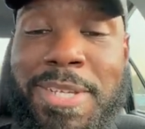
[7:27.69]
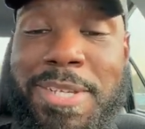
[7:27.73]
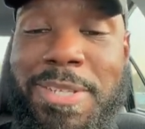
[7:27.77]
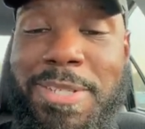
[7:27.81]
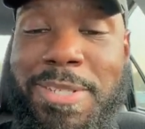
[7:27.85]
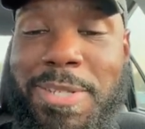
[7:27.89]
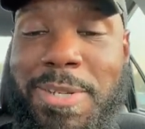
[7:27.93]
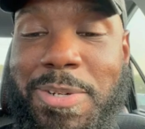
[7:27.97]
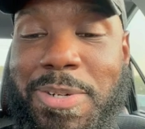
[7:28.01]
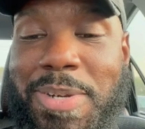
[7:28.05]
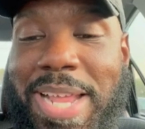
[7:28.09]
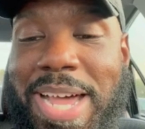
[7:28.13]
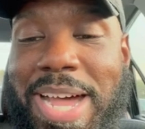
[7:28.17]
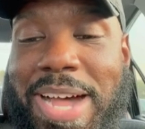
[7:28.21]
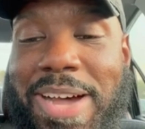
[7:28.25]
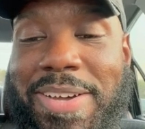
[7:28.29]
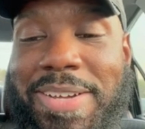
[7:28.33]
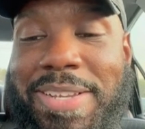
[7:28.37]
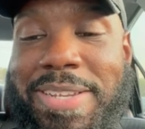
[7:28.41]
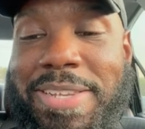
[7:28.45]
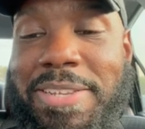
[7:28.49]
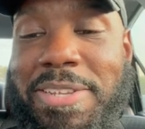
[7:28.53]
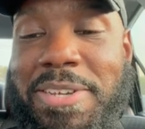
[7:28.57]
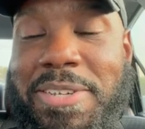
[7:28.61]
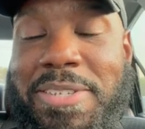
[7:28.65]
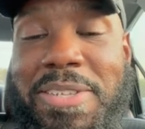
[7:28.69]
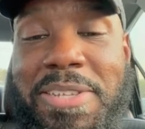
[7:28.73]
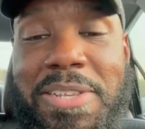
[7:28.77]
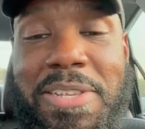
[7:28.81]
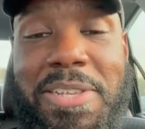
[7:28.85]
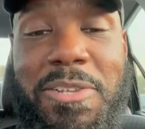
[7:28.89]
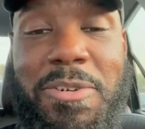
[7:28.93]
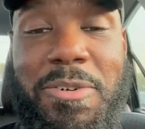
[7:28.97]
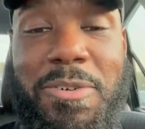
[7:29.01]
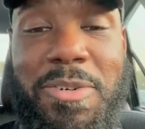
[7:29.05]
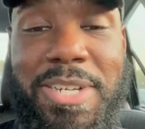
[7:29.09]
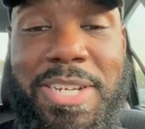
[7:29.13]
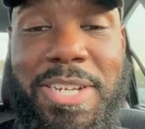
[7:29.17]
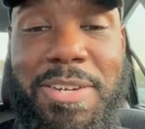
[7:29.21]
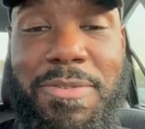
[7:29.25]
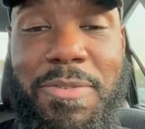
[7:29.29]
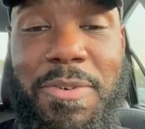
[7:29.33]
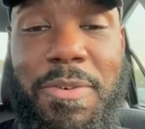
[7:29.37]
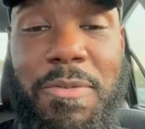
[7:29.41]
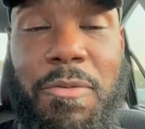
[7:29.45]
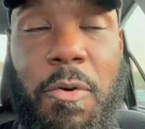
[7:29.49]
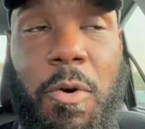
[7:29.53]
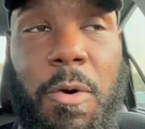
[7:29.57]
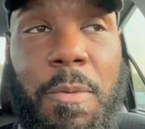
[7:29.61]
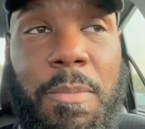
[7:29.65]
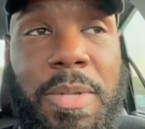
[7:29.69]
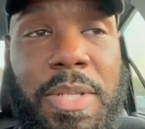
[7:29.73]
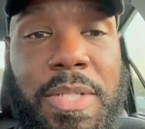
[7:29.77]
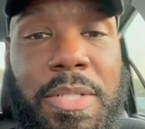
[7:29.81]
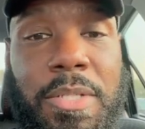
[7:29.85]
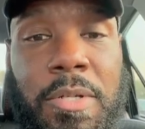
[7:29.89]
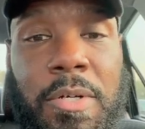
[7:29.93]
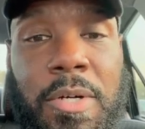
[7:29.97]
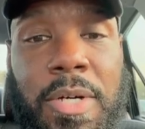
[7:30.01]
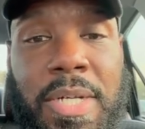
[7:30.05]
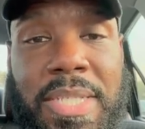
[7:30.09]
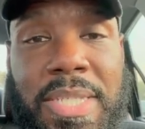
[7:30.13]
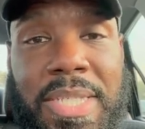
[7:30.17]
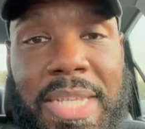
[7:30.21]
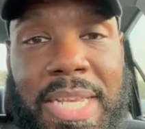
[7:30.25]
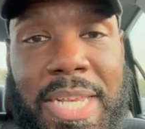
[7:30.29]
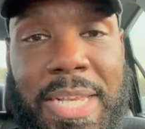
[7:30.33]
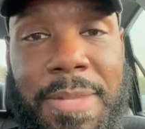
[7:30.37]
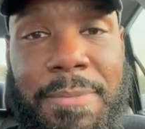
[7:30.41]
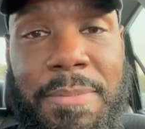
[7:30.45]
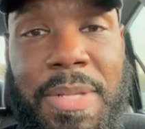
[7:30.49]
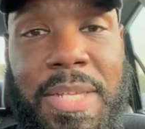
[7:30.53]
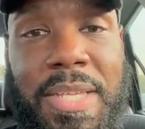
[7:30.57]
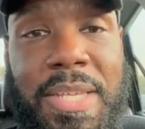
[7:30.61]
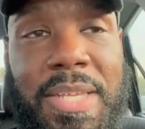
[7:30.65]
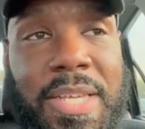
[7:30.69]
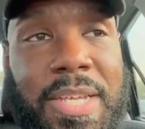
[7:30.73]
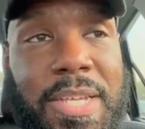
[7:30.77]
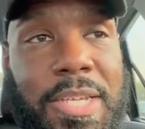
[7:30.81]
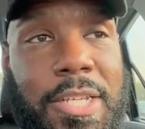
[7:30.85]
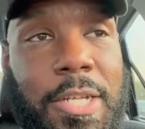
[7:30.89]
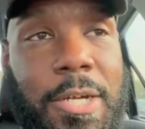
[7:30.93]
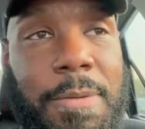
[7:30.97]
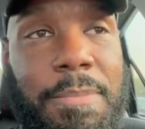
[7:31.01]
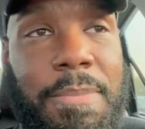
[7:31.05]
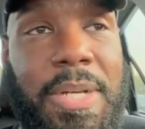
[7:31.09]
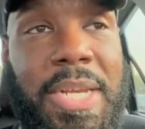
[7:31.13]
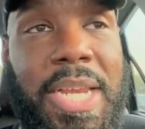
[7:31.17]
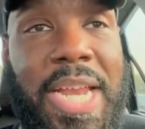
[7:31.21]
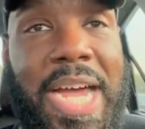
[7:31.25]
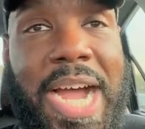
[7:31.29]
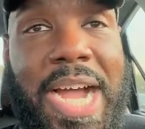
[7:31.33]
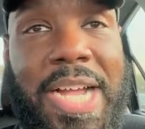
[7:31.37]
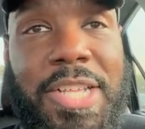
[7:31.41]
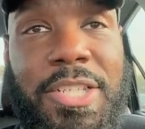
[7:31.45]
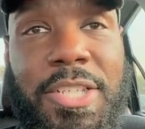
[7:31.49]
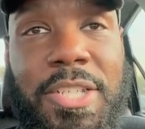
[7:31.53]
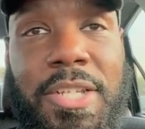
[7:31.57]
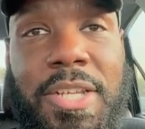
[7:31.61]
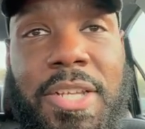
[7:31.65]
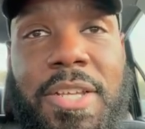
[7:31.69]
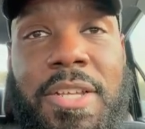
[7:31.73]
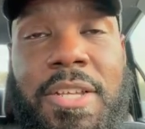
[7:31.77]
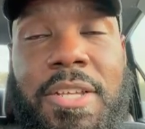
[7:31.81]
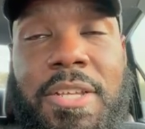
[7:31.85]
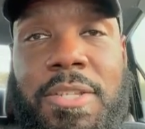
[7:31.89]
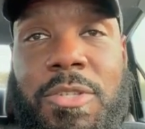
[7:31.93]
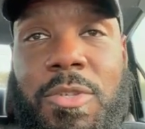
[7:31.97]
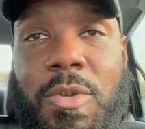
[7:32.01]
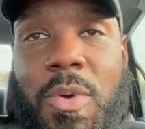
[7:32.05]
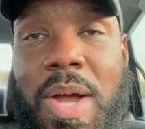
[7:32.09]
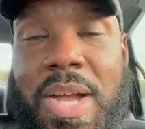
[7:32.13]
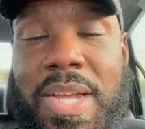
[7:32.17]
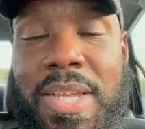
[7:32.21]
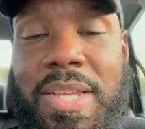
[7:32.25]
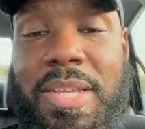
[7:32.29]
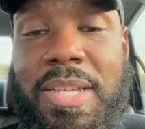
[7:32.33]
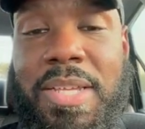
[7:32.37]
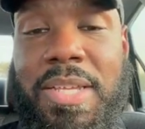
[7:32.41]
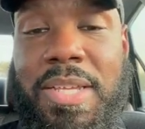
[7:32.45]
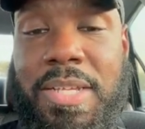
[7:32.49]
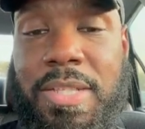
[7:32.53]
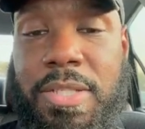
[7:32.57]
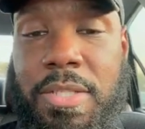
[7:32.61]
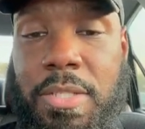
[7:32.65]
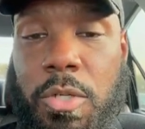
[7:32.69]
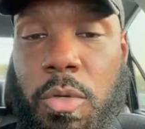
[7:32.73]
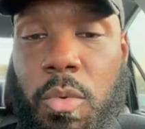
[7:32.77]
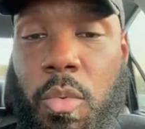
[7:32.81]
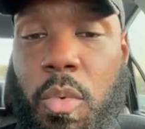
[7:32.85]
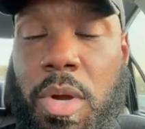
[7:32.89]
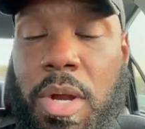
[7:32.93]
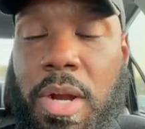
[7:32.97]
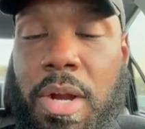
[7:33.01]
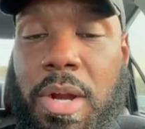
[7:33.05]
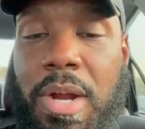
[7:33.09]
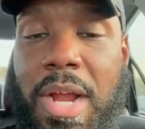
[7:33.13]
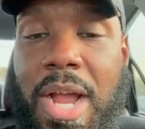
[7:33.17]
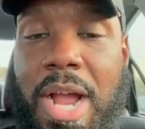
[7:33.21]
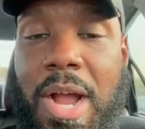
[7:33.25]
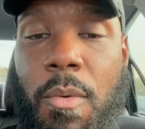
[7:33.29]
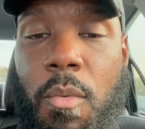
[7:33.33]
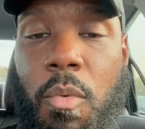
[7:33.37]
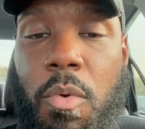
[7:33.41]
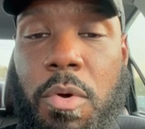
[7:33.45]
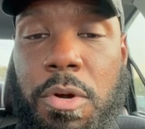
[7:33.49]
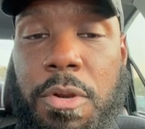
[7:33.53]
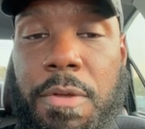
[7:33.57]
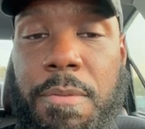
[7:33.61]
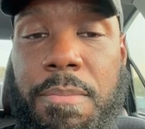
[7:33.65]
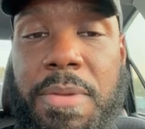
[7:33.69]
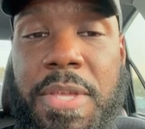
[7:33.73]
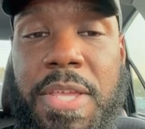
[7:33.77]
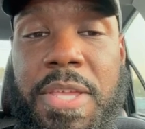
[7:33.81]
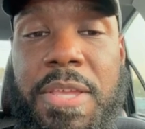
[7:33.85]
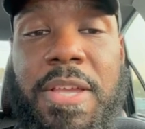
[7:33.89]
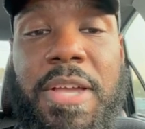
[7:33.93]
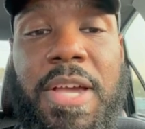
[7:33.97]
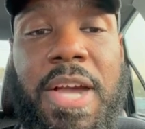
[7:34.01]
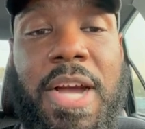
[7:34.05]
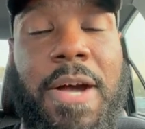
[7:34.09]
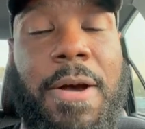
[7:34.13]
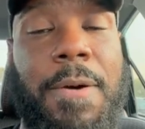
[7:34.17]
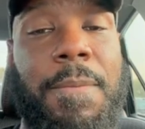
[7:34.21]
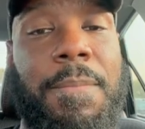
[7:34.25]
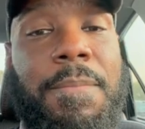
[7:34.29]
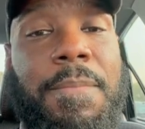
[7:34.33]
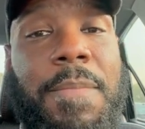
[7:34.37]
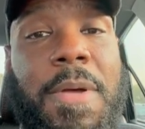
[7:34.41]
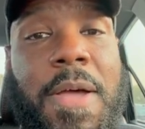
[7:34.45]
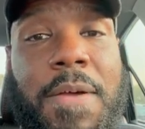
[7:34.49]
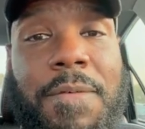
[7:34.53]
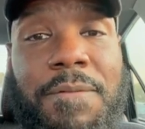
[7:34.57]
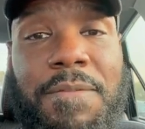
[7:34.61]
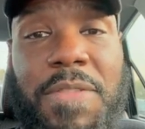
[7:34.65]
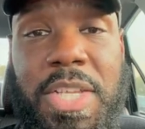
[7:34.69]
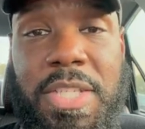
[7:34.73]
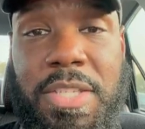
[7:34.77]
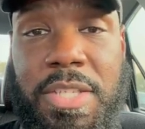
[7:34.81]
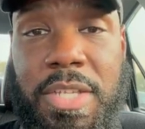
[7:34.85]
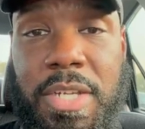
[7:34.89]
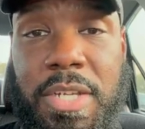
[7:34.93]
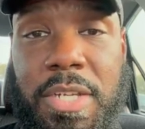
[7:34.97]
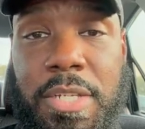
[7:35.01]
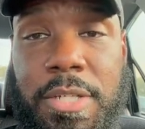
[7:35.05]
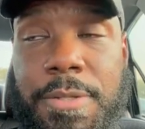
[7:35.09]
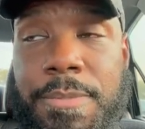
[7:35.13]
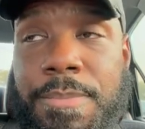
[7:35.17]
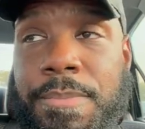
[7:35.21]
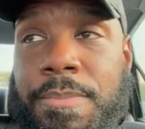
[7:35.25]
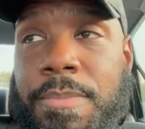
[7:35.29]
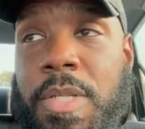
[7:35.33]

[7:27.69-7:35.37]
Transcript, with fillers: so now it looks a little different for me so i said let me kick it up a notch so I can get to where I want to be um, physically.